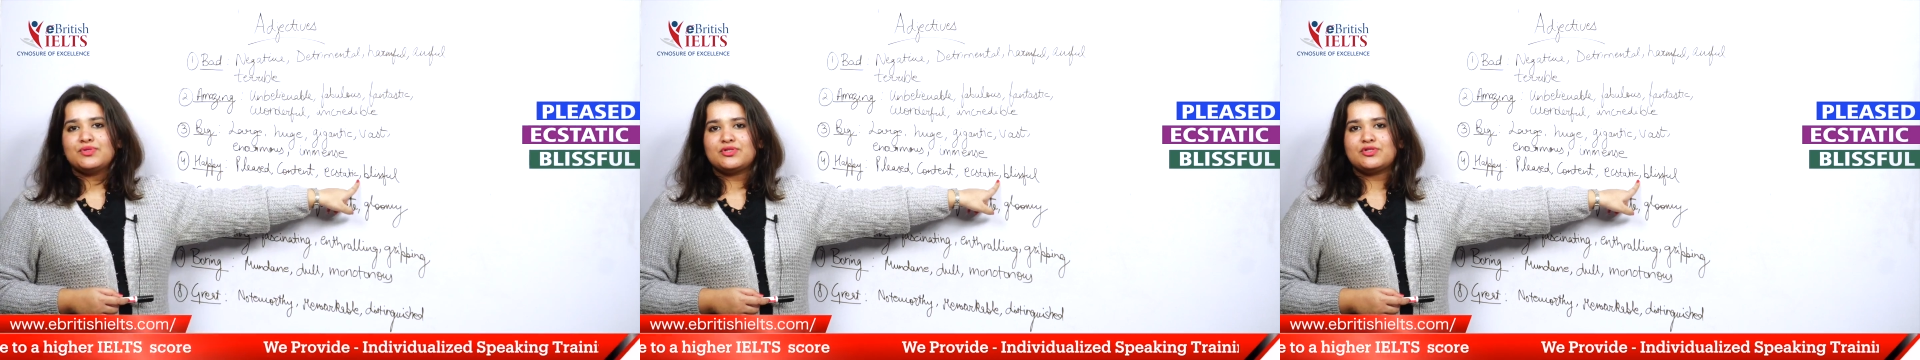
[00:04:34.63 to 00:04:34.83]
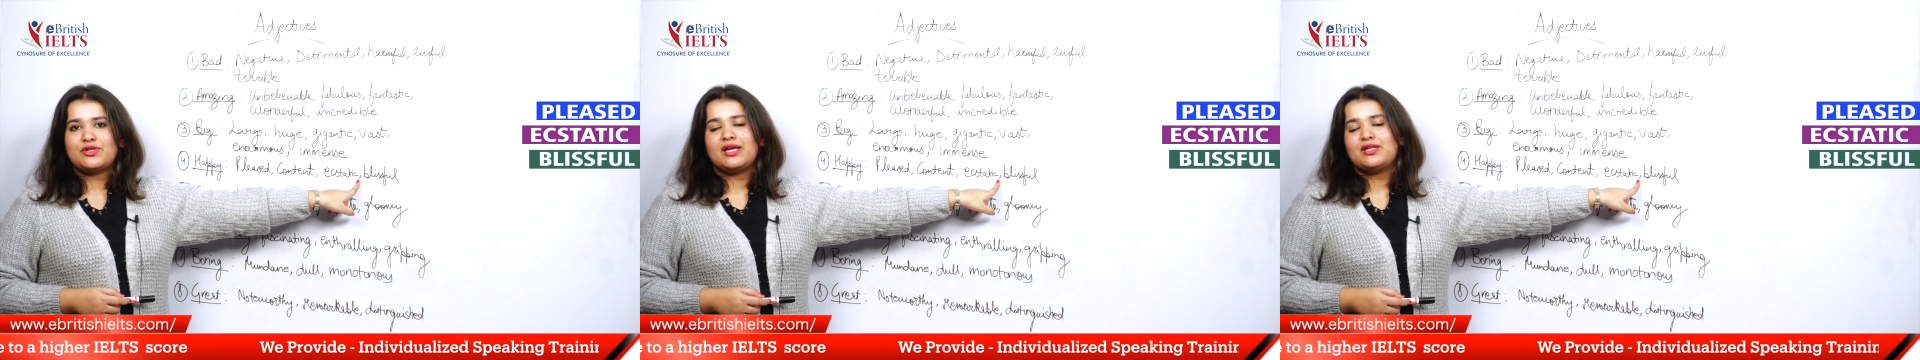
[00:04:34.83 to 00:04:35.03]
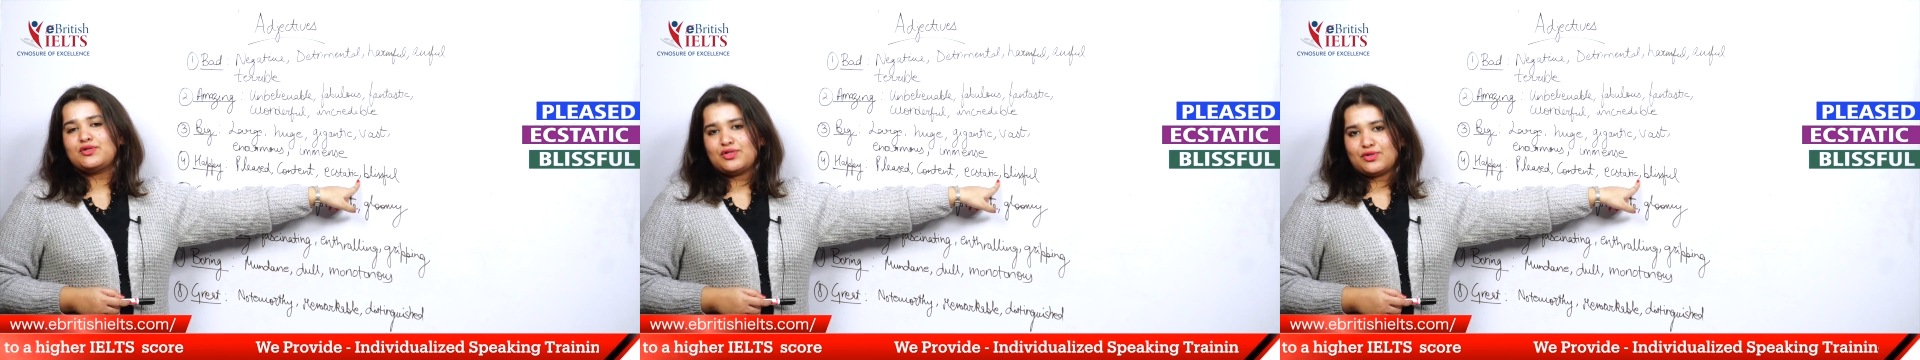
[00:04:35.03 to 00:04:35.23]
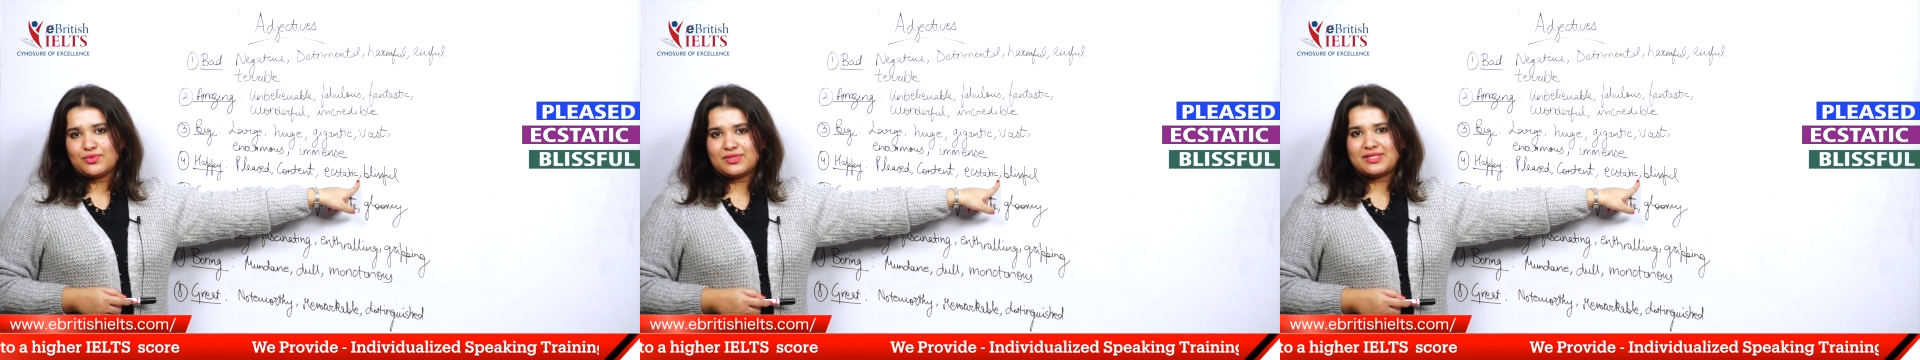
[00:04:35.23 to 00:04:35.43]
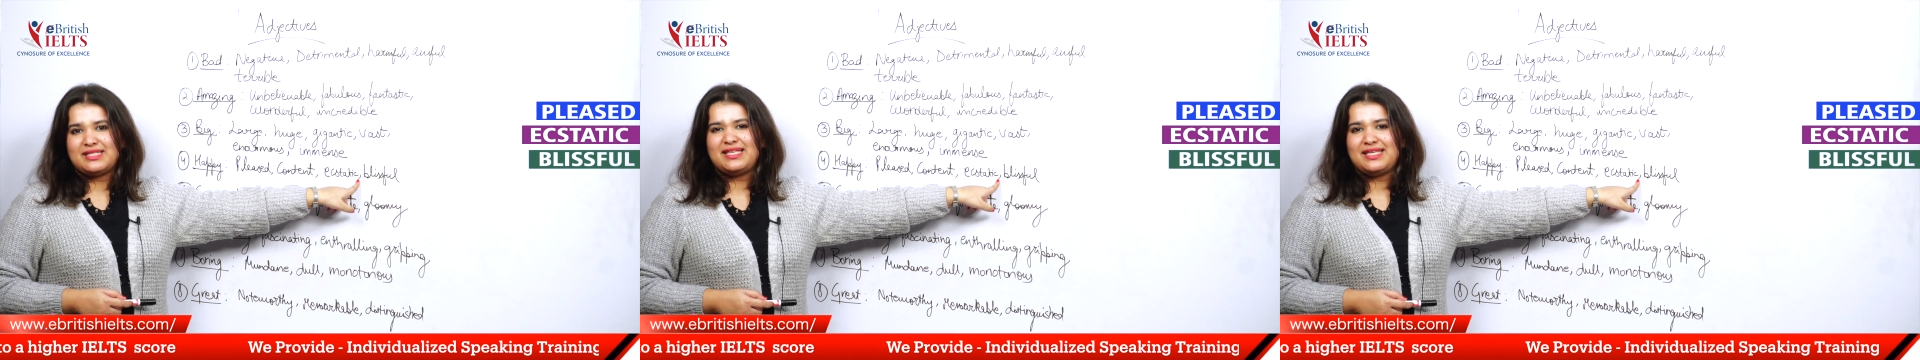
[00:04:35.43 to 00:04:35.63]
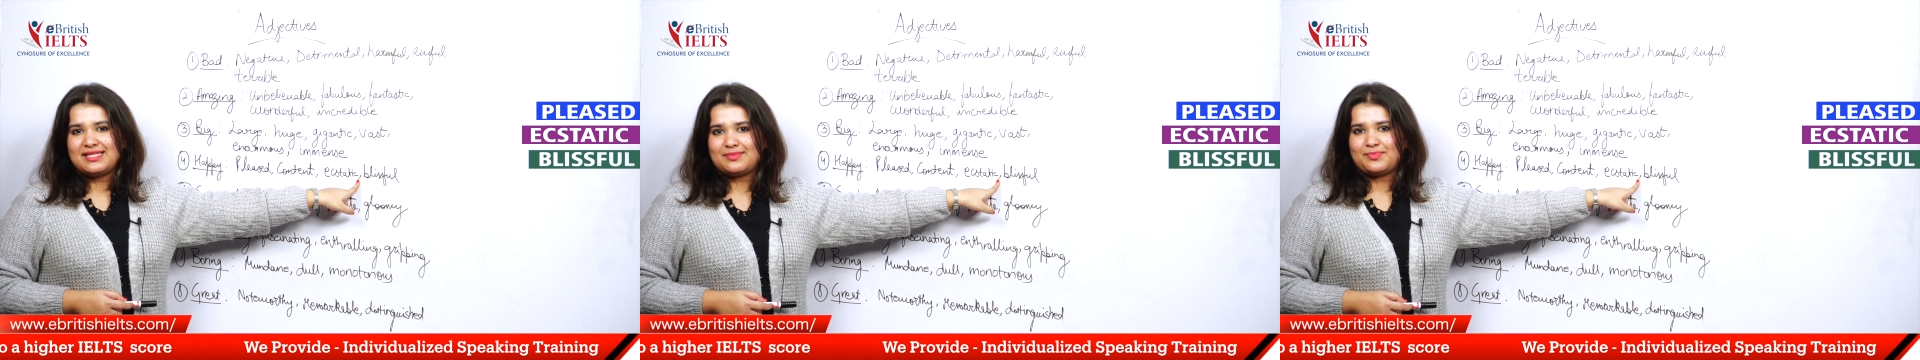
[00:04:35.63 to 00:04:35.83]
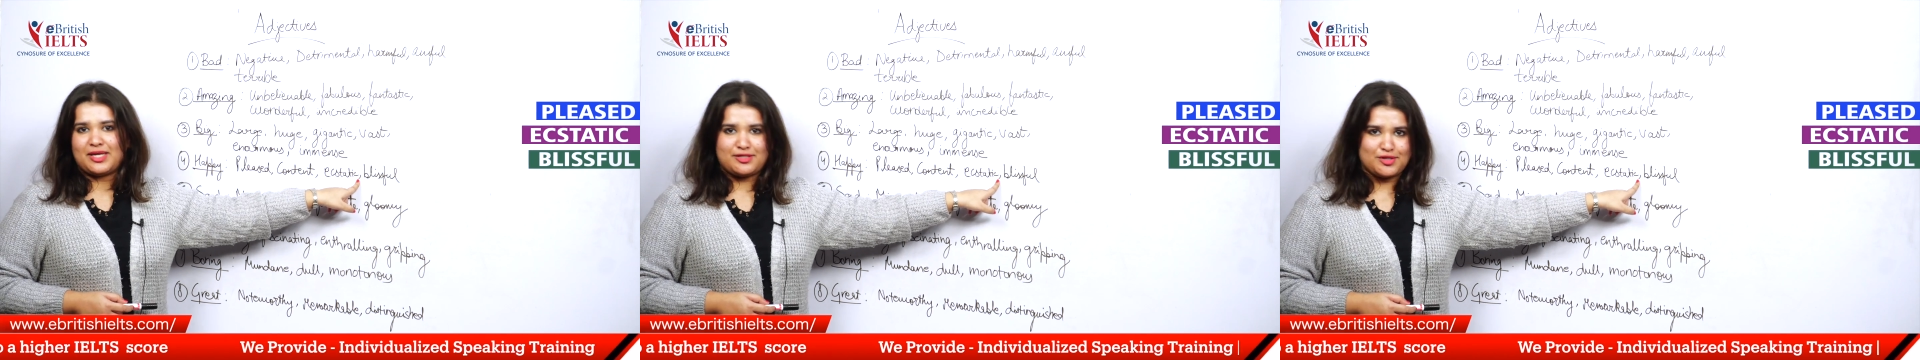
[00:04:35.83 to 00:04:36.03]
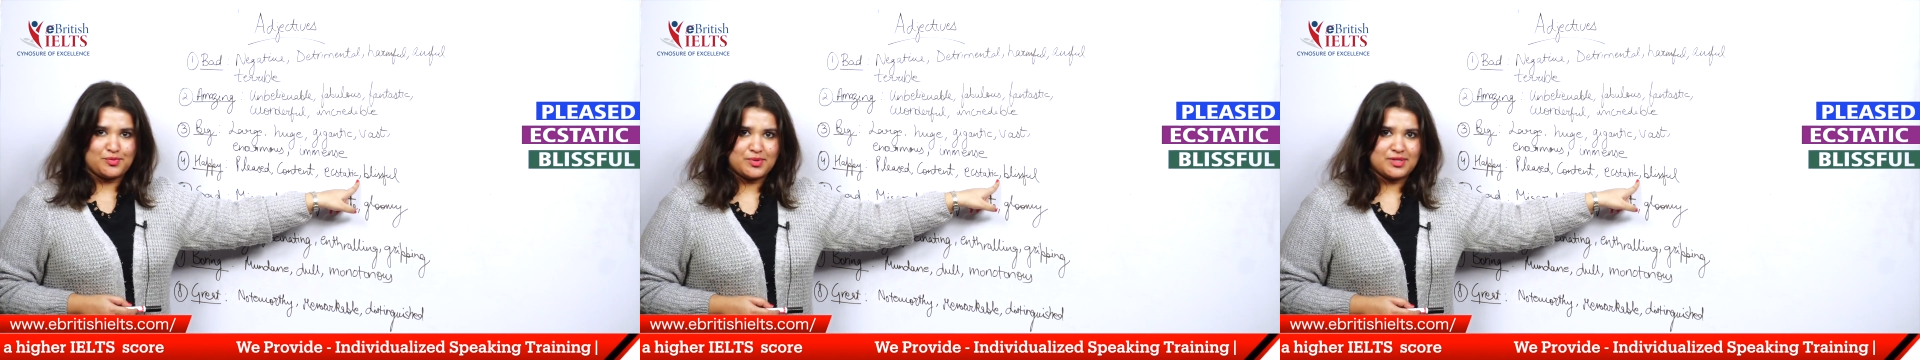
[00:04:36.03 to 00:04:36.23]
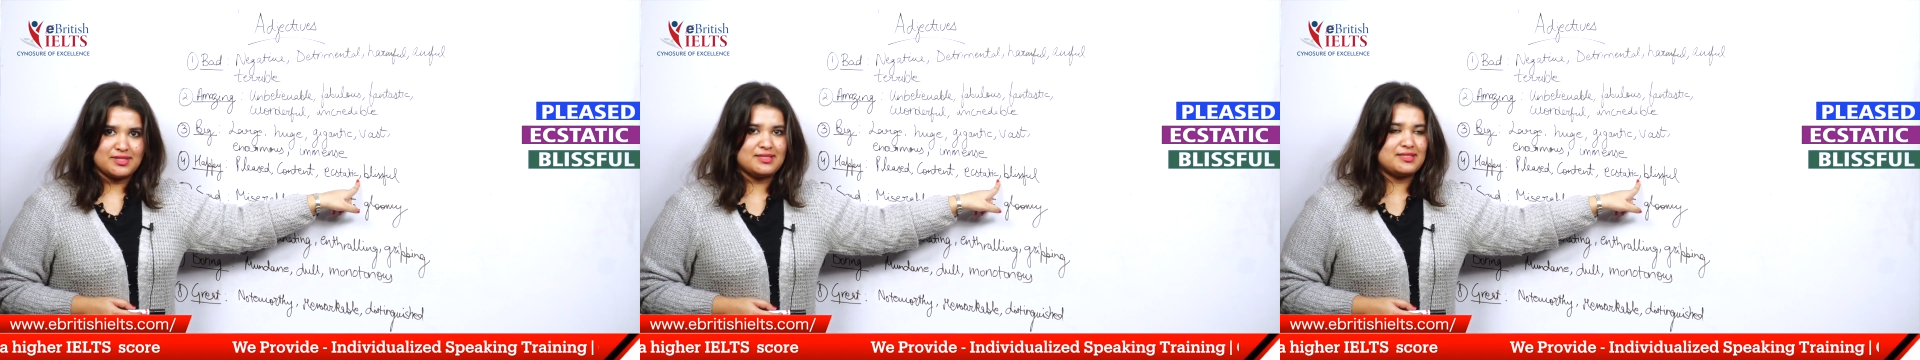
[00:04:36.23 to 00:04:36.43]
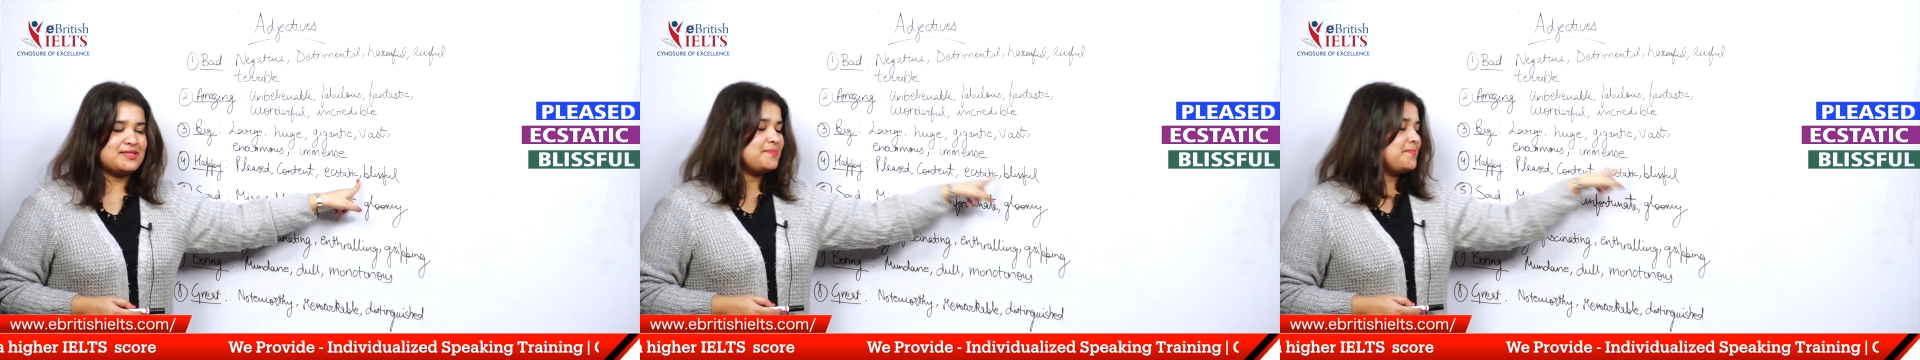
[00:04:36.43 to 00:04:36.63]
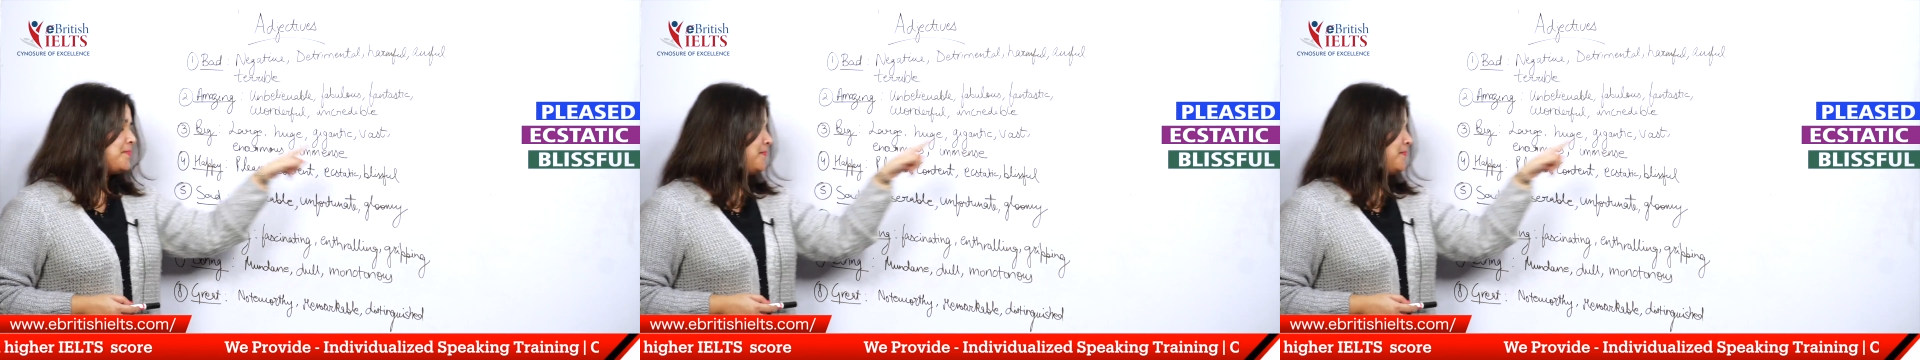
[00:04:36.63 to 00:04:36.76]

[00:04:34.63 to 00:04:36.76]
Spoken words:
try to use these better words.